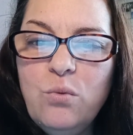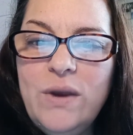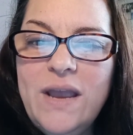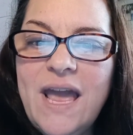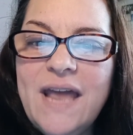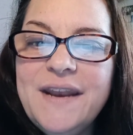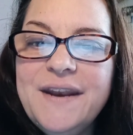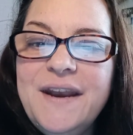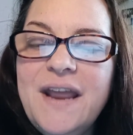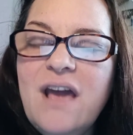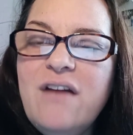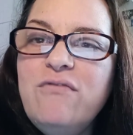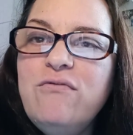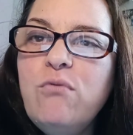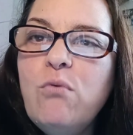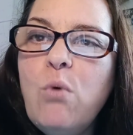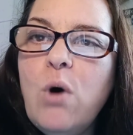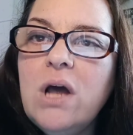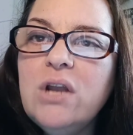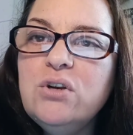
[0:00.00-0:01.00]
we had an
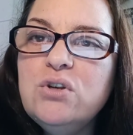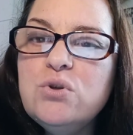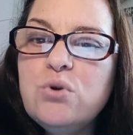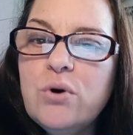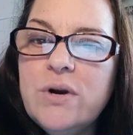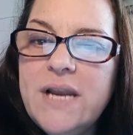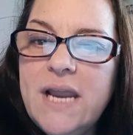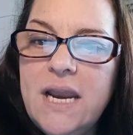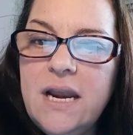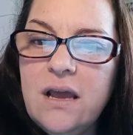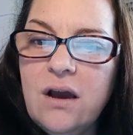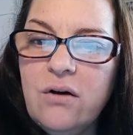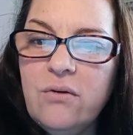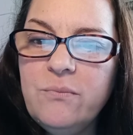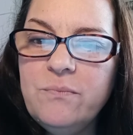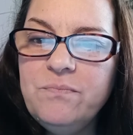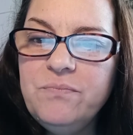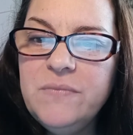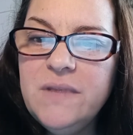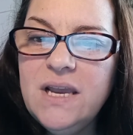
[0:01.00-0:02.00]
F1 tornado.
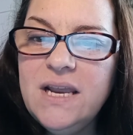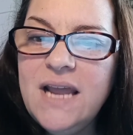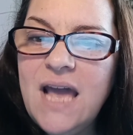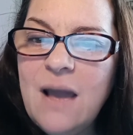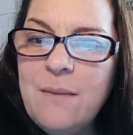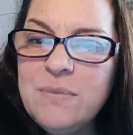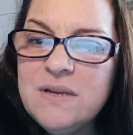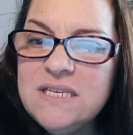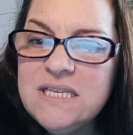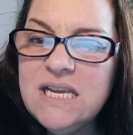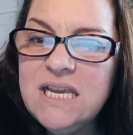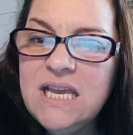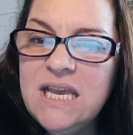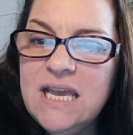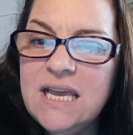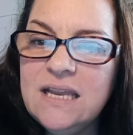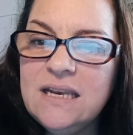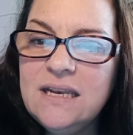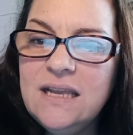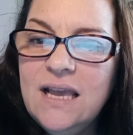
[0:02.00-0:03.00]
It happened to
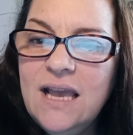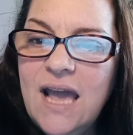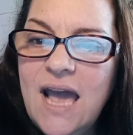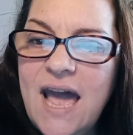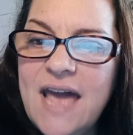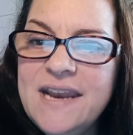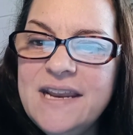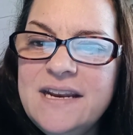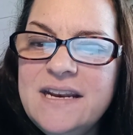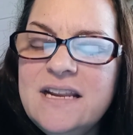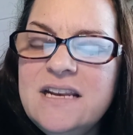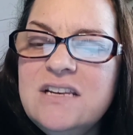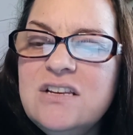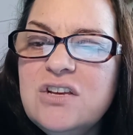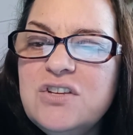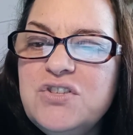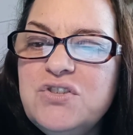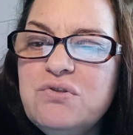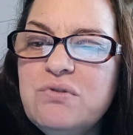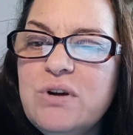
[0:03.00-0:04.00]
hit at an
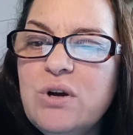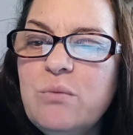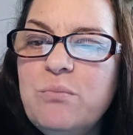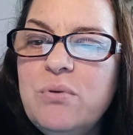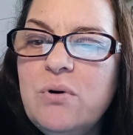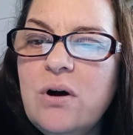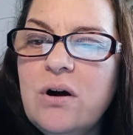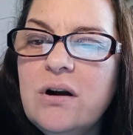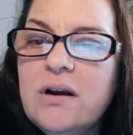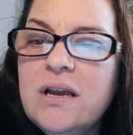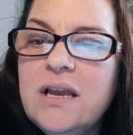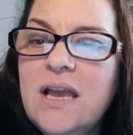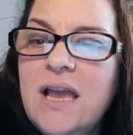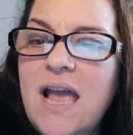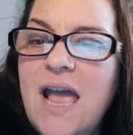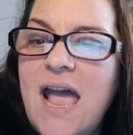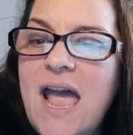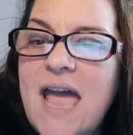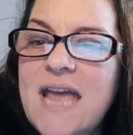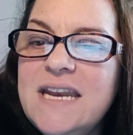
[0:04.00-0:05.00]
industrial park,
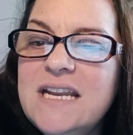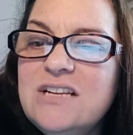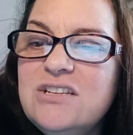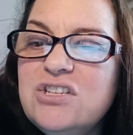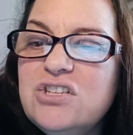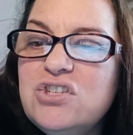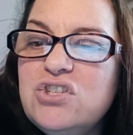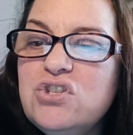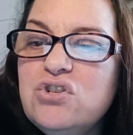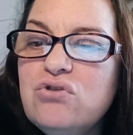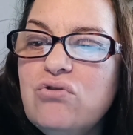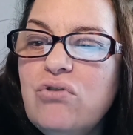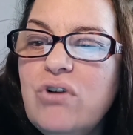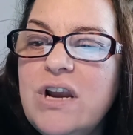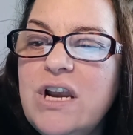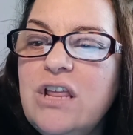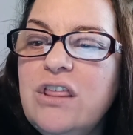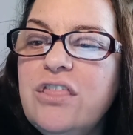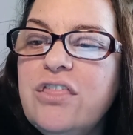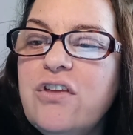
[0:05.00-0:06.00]
and it
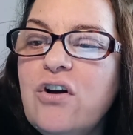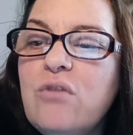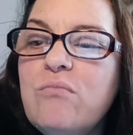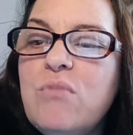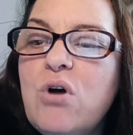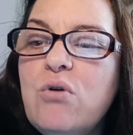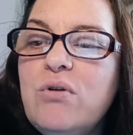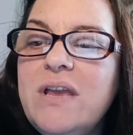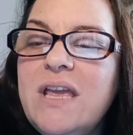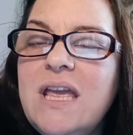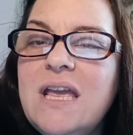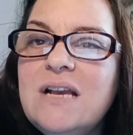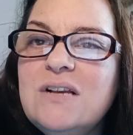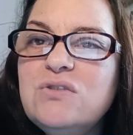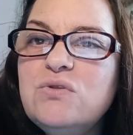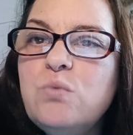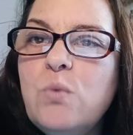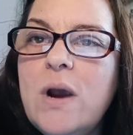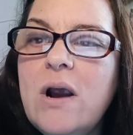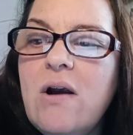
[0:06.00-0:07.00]
destroyed Thermo
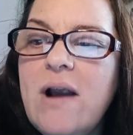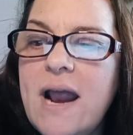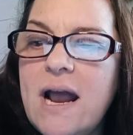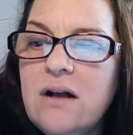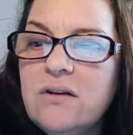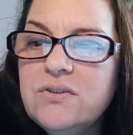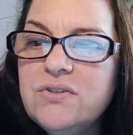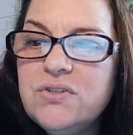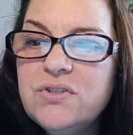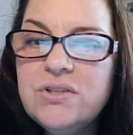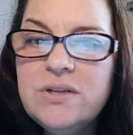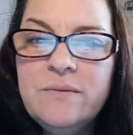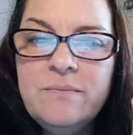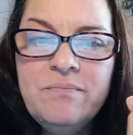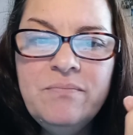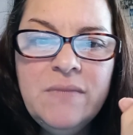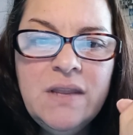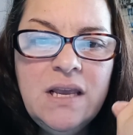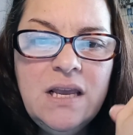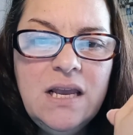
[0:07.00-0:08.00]
King's warehouse.
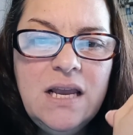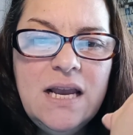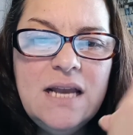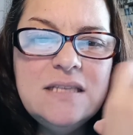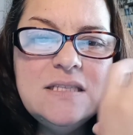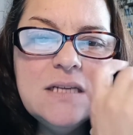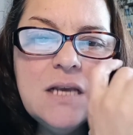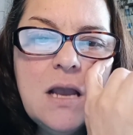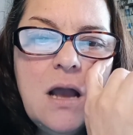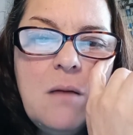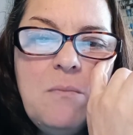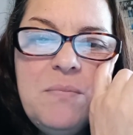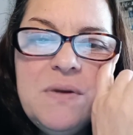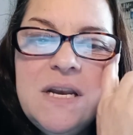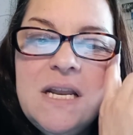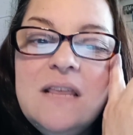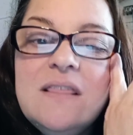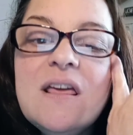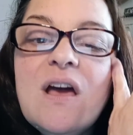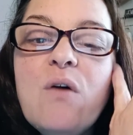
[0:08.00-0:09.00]
It's a
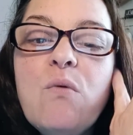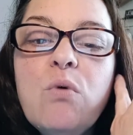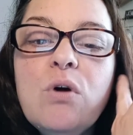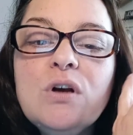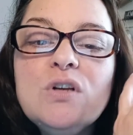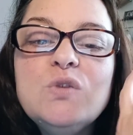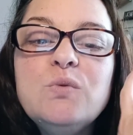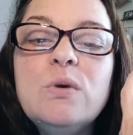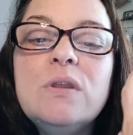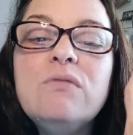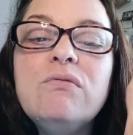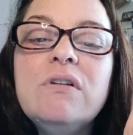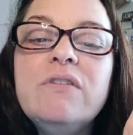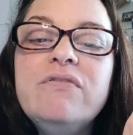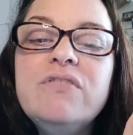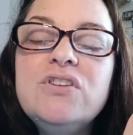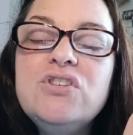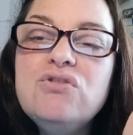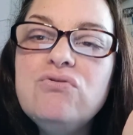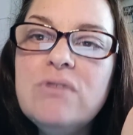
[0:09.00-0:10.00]
company that works with
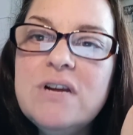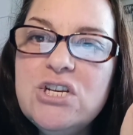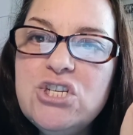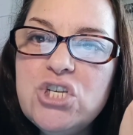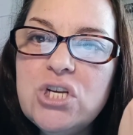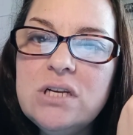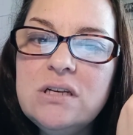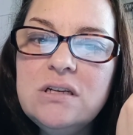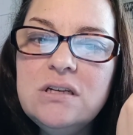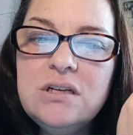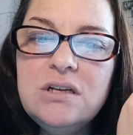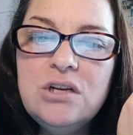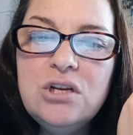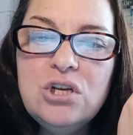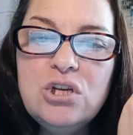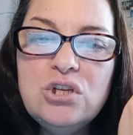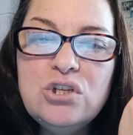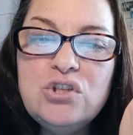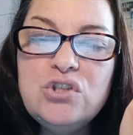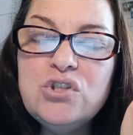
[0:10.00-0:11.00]
refrigeration,
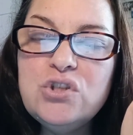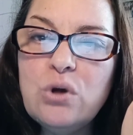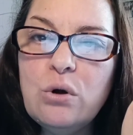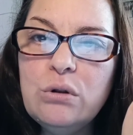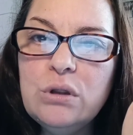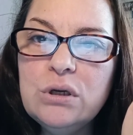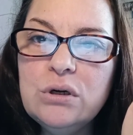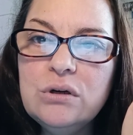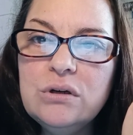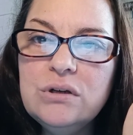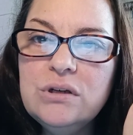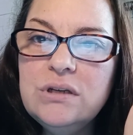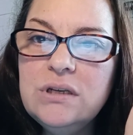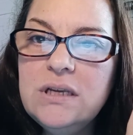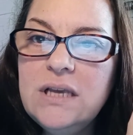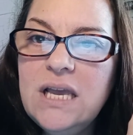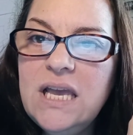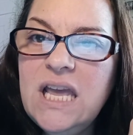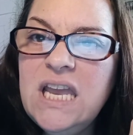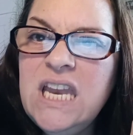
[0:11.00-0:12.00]
solar,
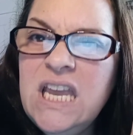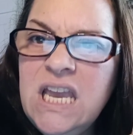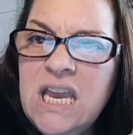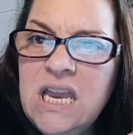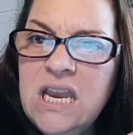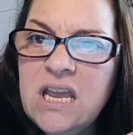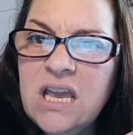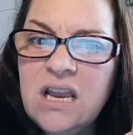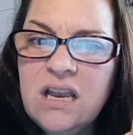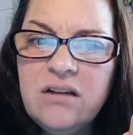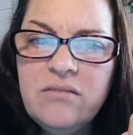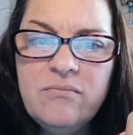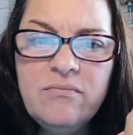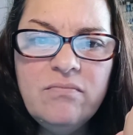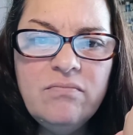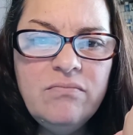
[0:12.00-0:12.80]
and heating.